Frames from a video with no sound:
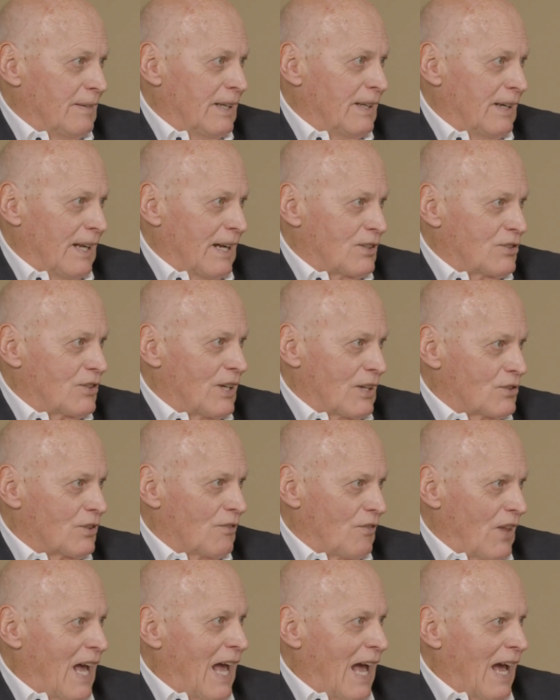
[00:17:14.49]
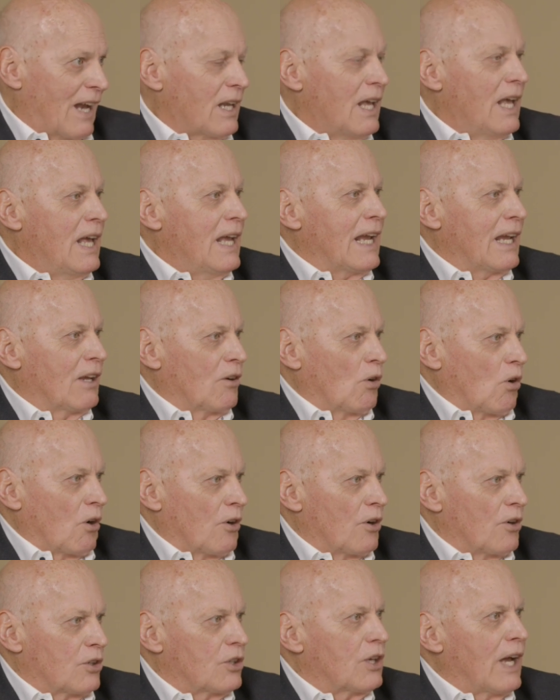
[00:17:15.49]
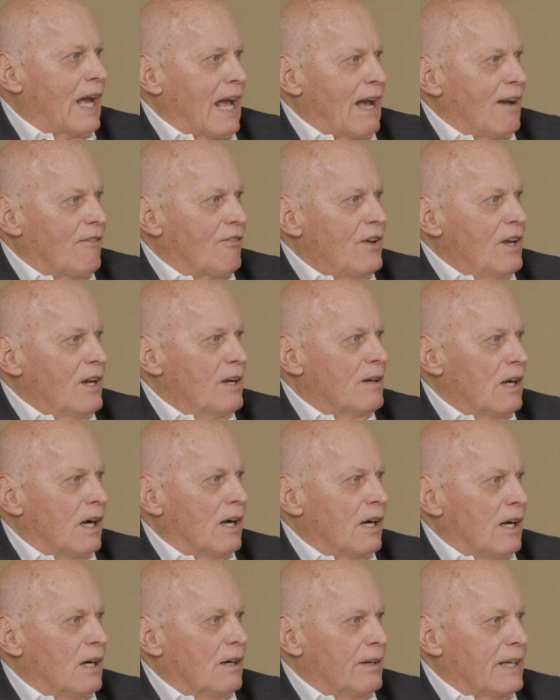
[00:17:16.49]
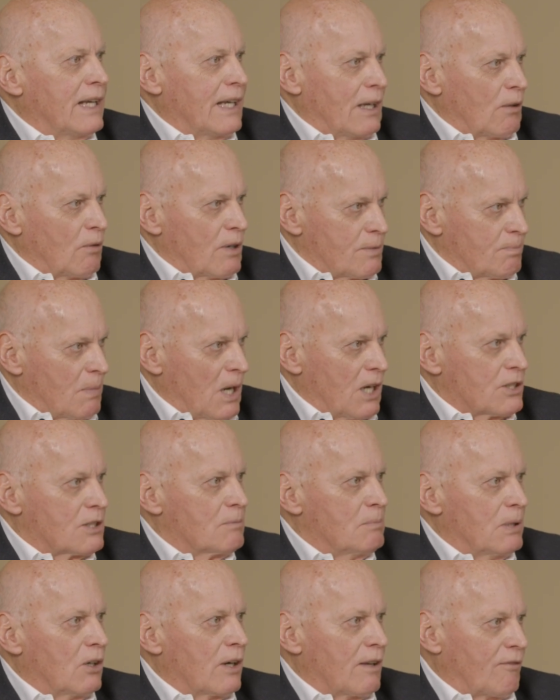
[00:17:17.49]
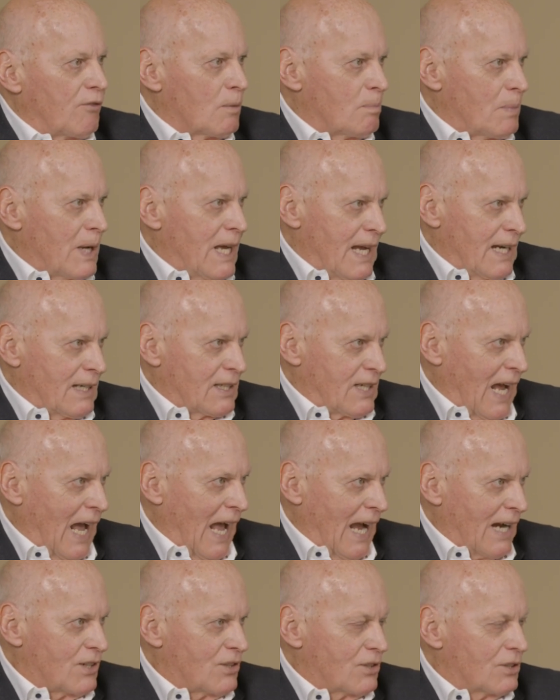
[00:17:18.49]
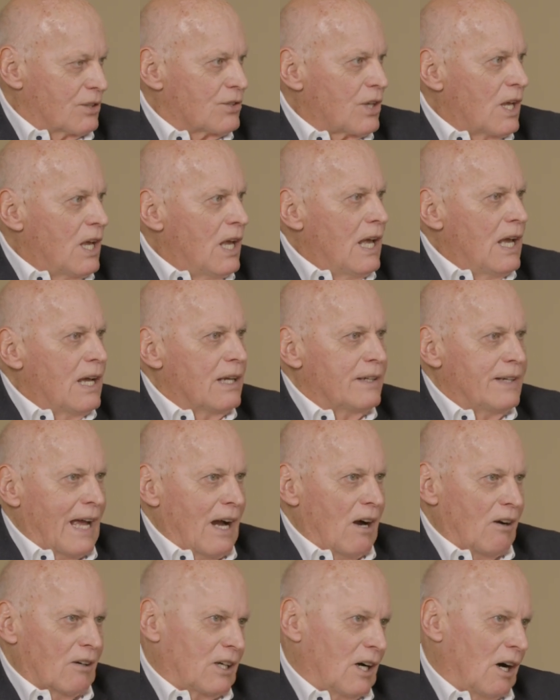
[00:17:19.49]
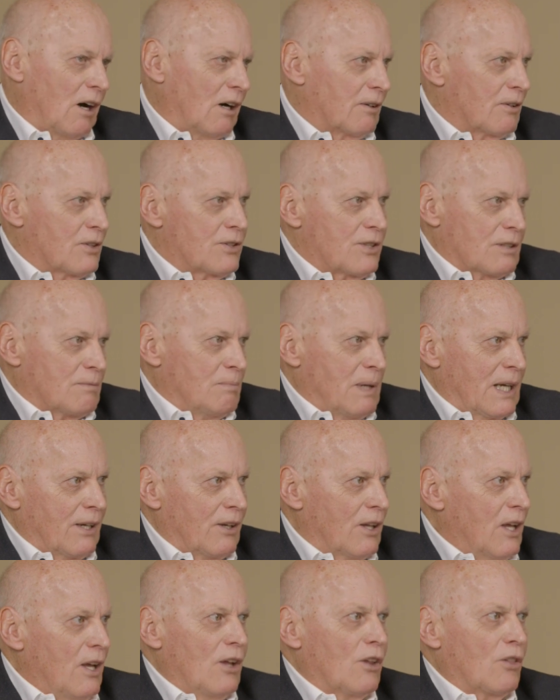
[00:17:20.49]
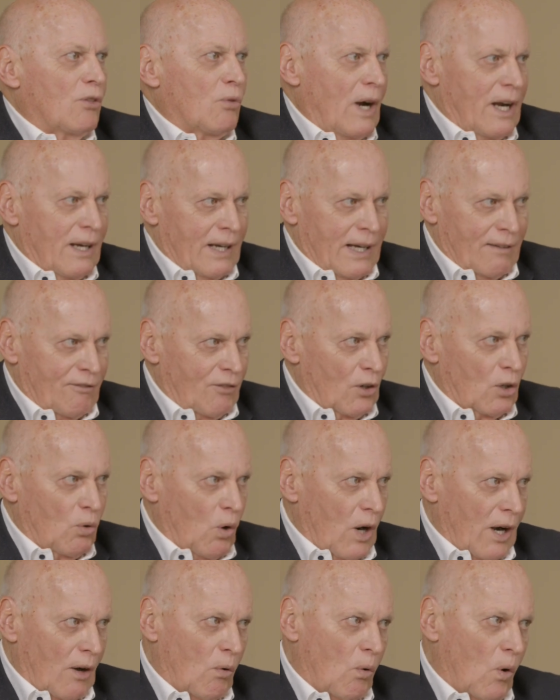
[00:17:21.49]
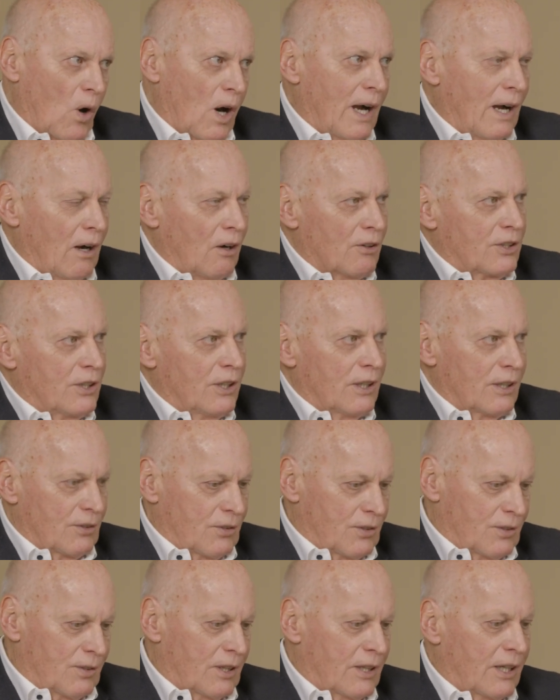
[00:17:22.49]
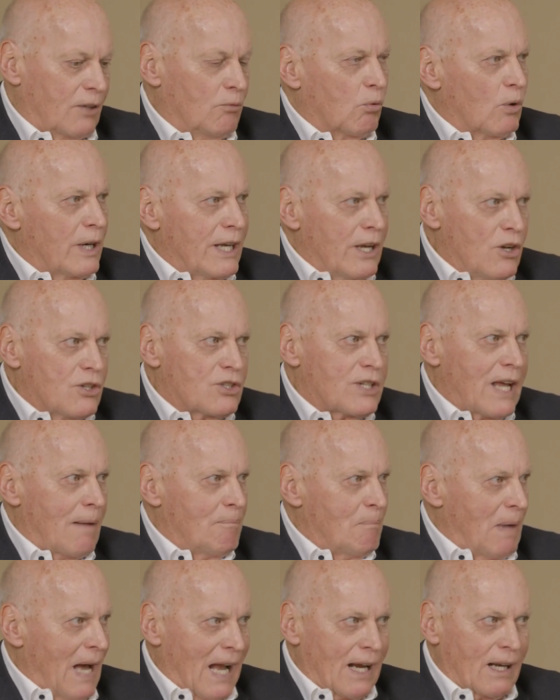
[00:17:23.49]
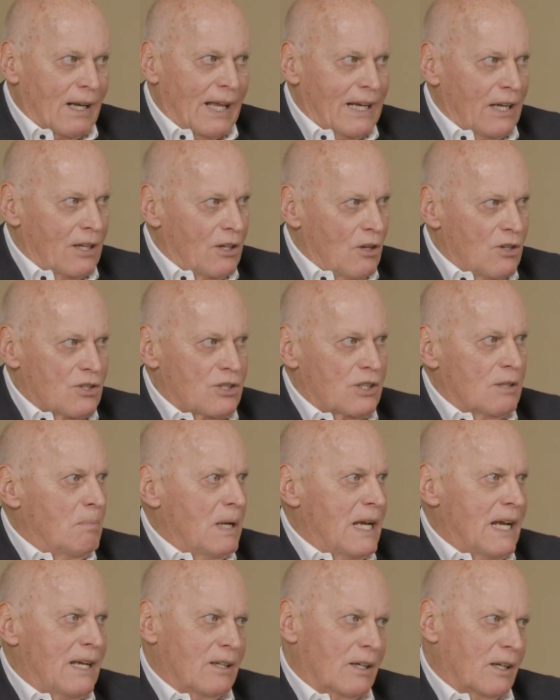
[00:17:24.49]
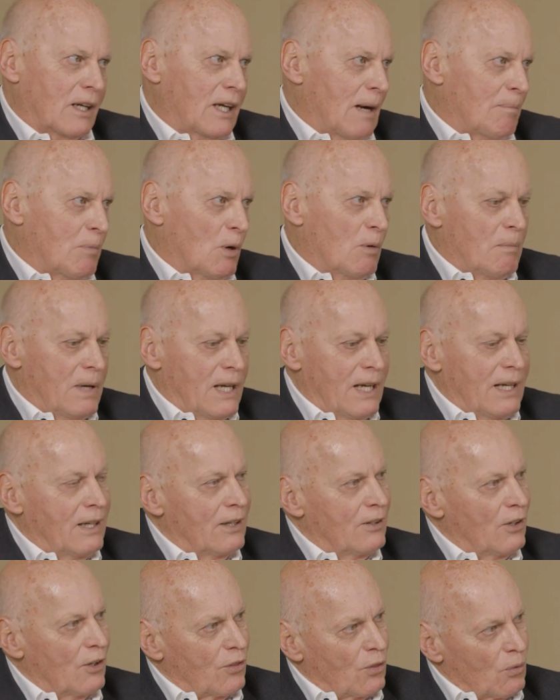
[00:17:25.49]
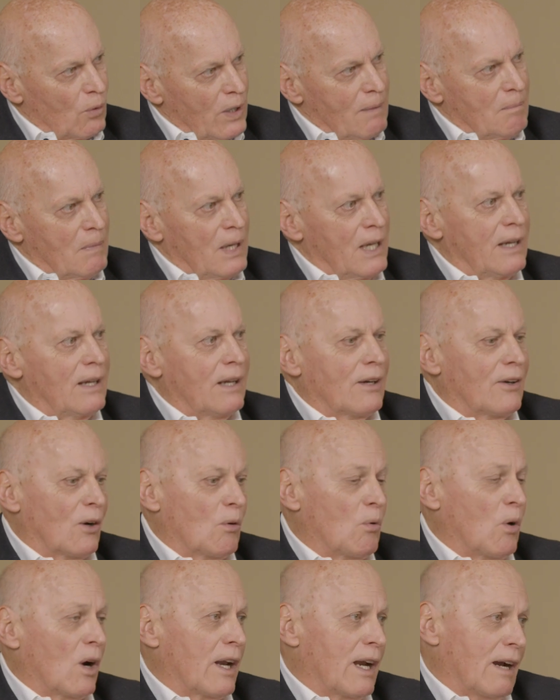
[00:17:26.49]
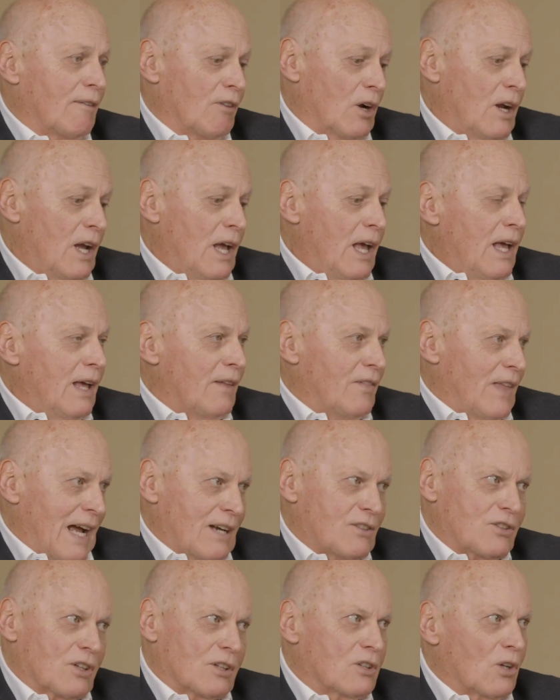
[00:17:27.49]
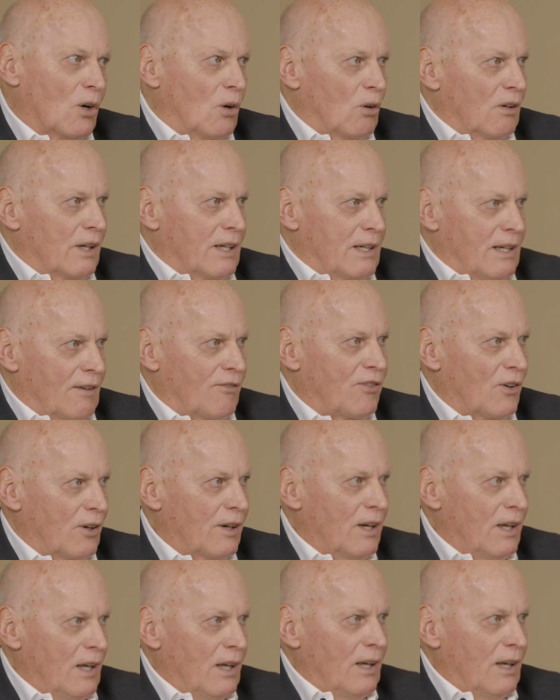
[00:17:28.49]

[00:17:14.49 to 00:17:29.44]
excess of that, in order to have any responsibility for paying taxes. Now, Congress has been threatening for quite a while to reduce that back like it used to be to a couple million or 3 million or whatever. That's a totally different